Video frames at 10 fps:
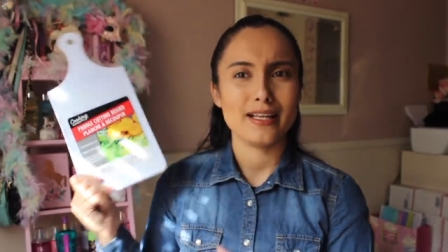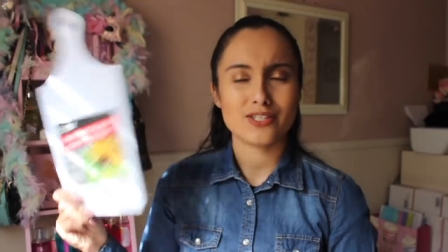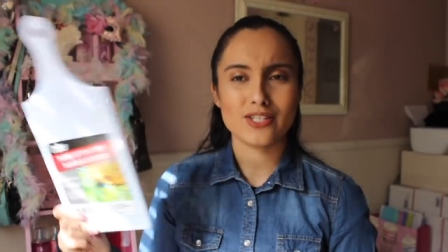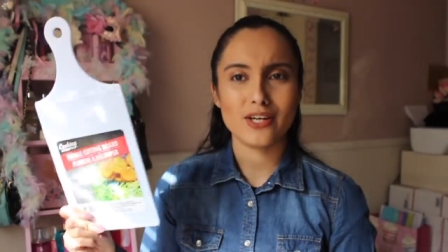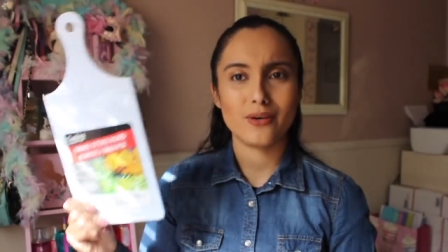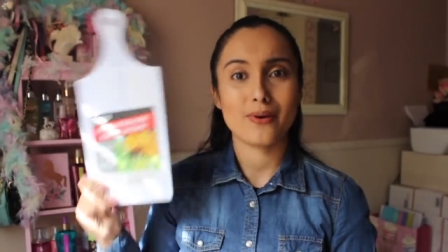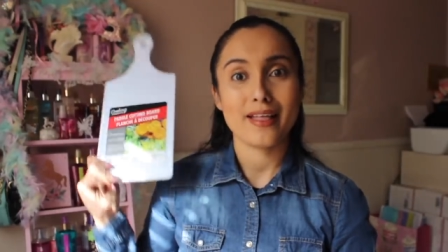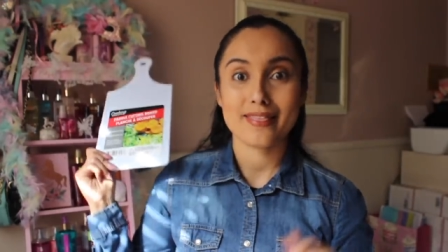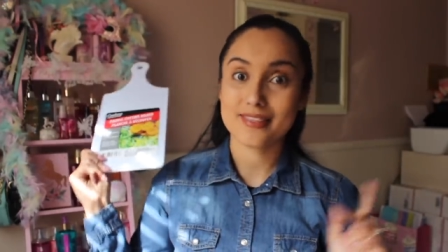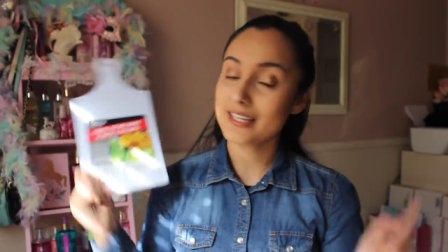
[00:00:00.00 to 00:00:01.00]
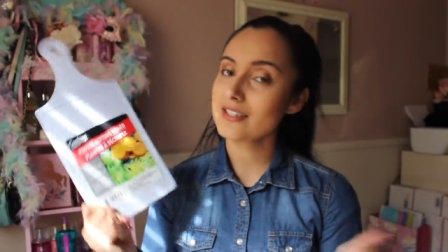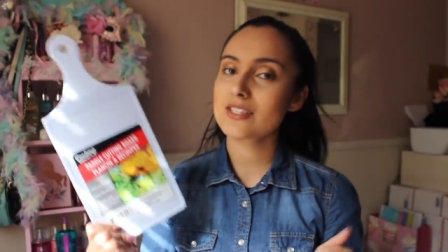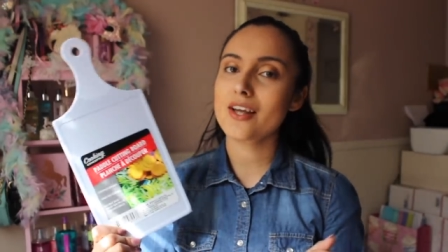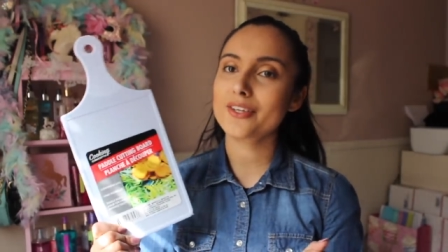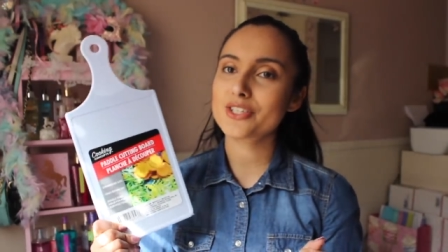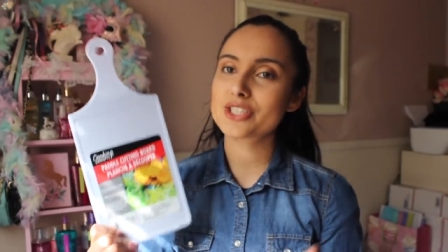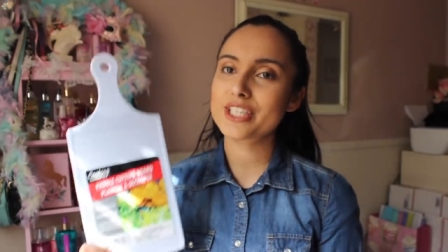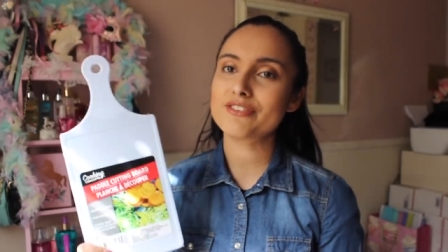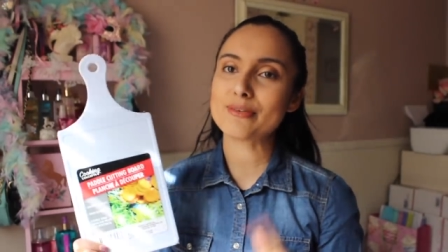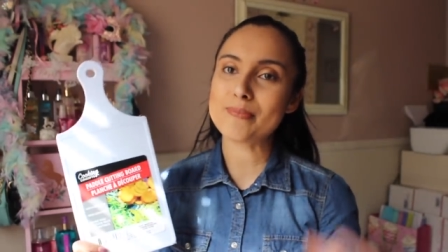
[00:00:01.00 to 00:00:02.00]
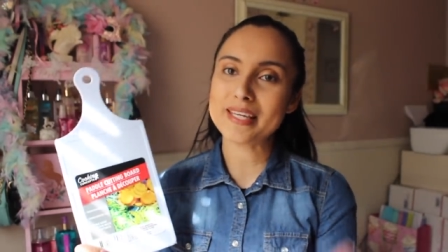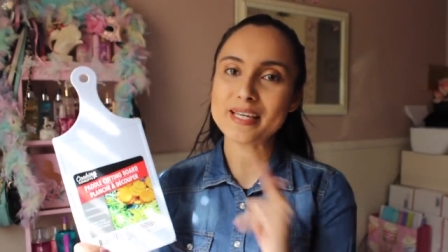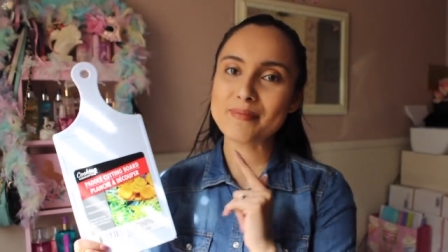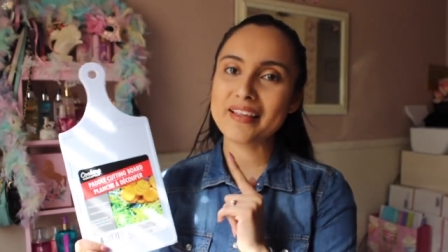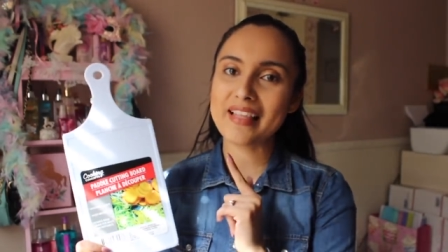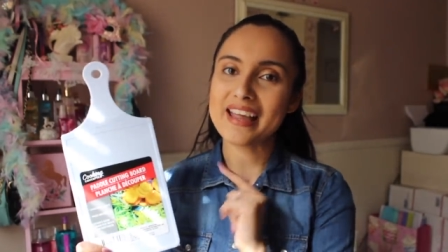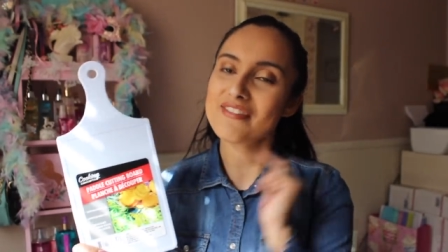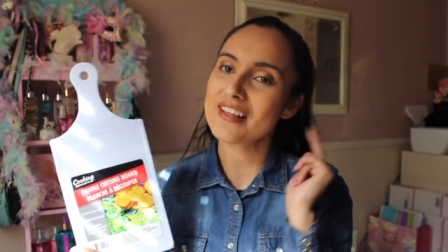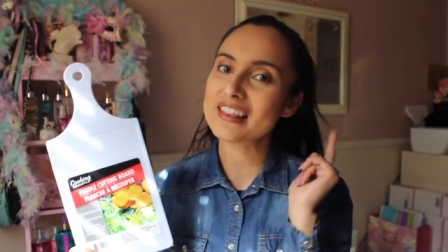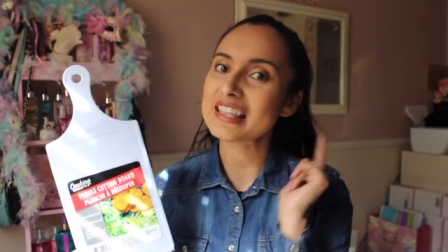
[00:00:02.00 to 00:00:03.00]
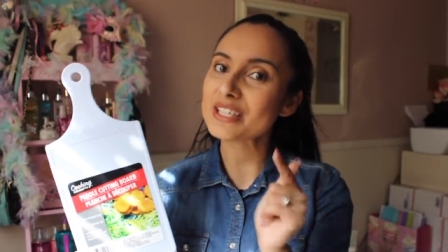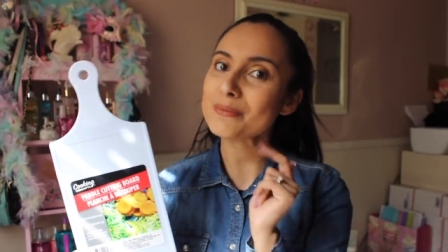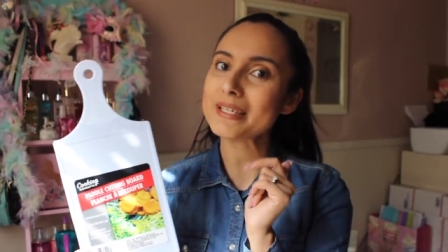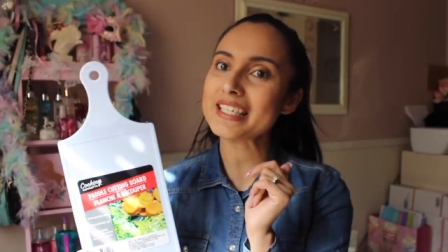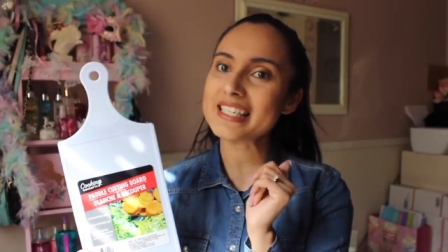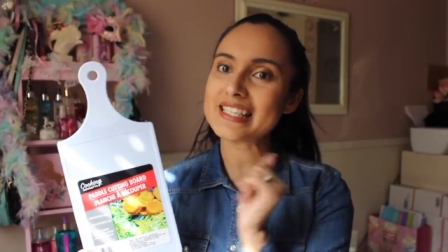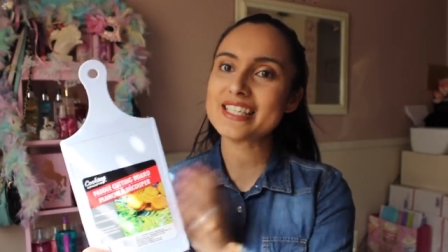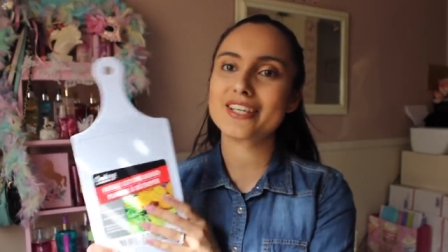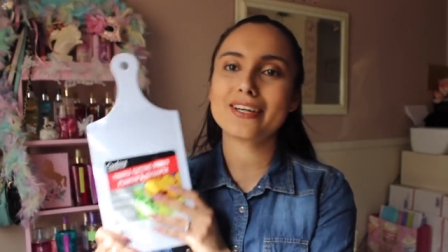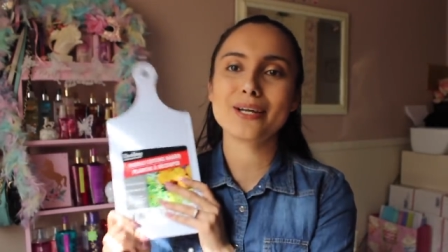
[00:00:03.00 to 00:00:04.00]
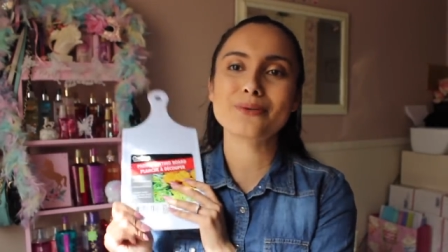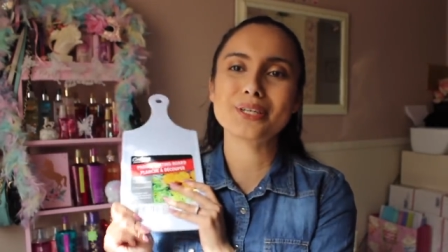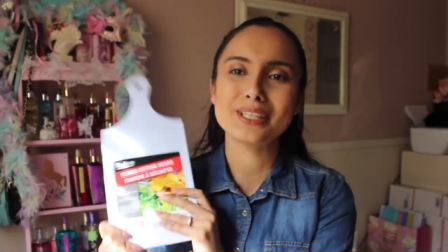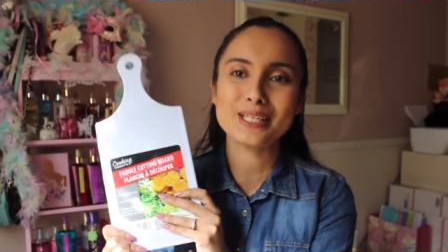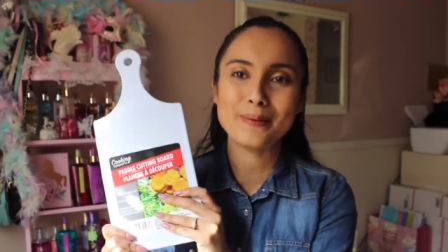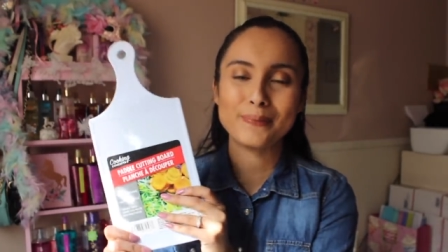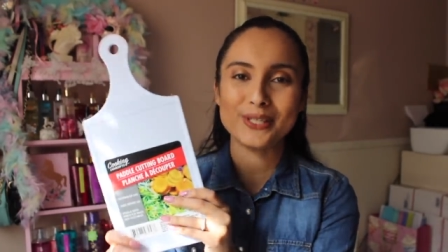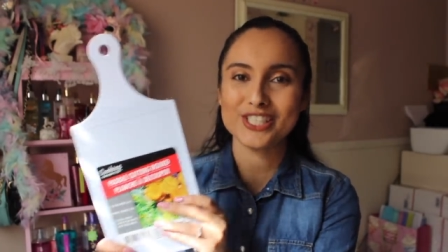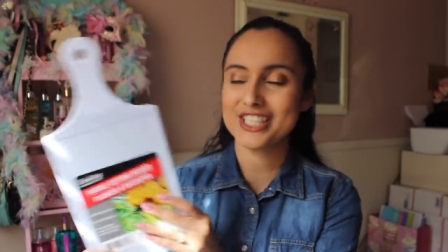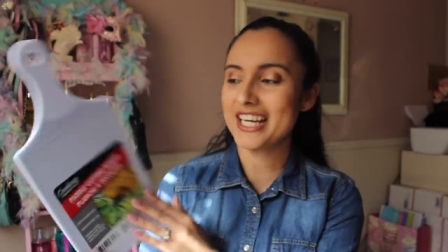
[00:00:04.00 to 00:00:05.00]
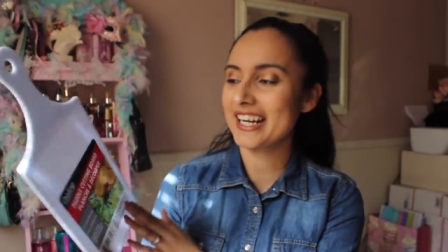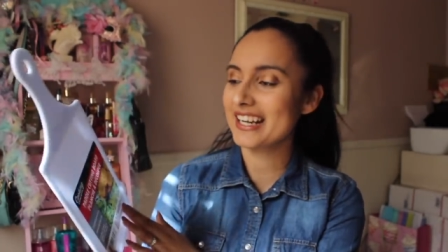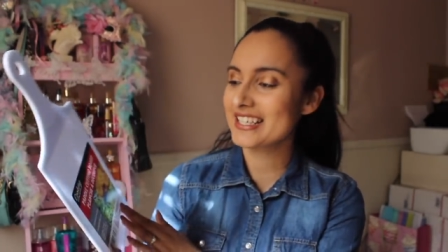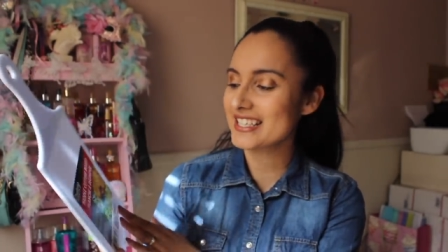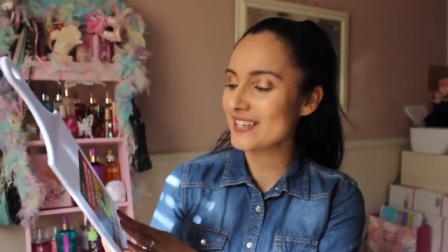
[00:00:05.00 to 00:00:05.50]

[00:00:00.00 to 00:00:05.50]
So thanks, Dollar Tree, for making my life a little bit easier. I really appreciate it.